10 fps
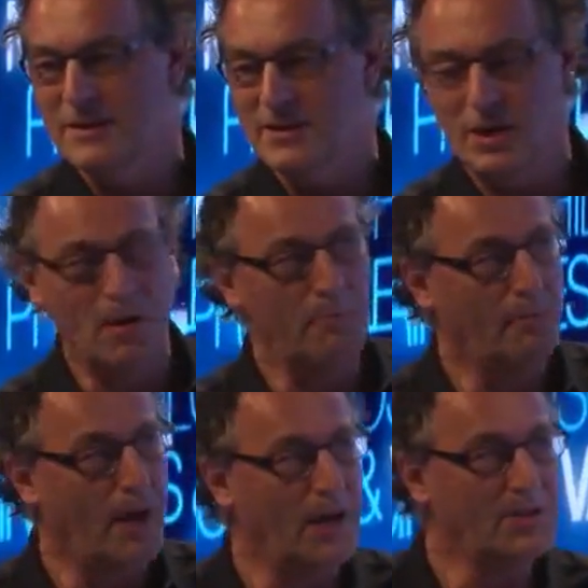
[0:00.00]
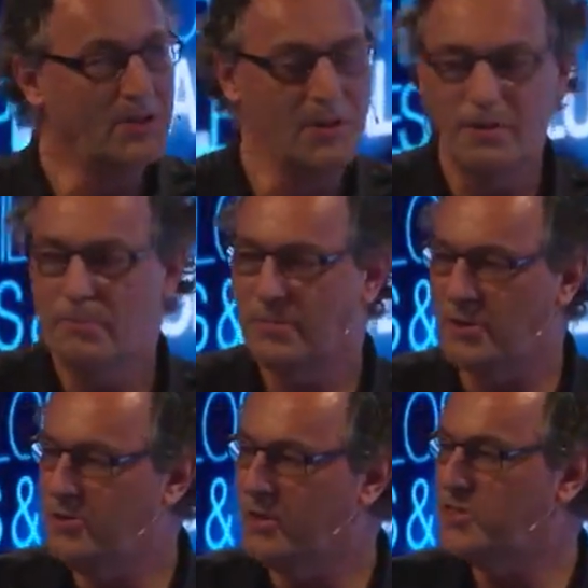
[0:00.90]
So embrace,
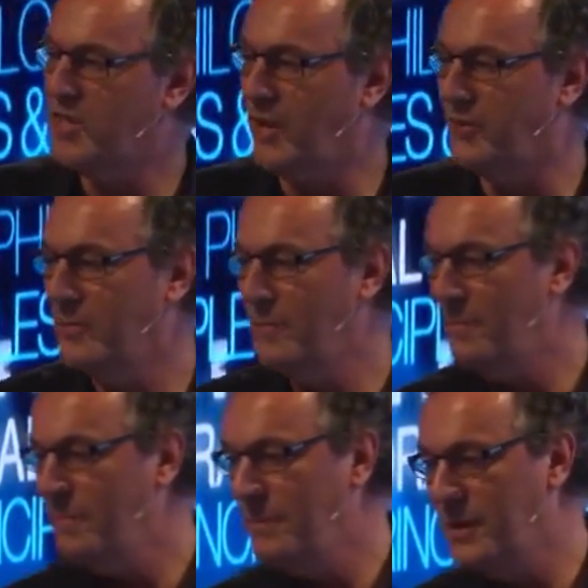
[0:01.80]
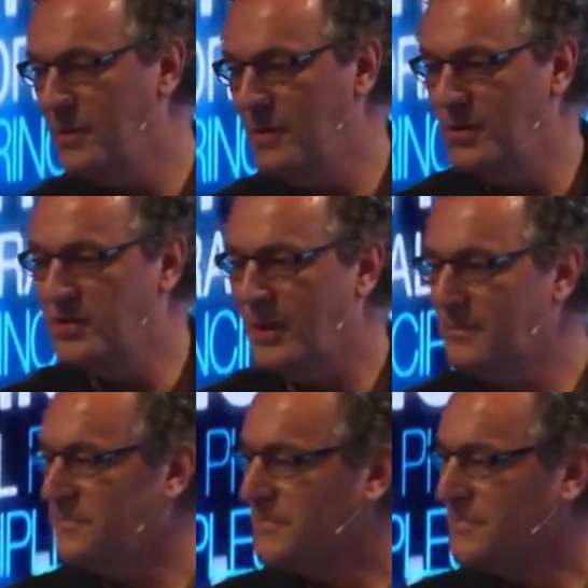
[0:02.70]
but transcend technology.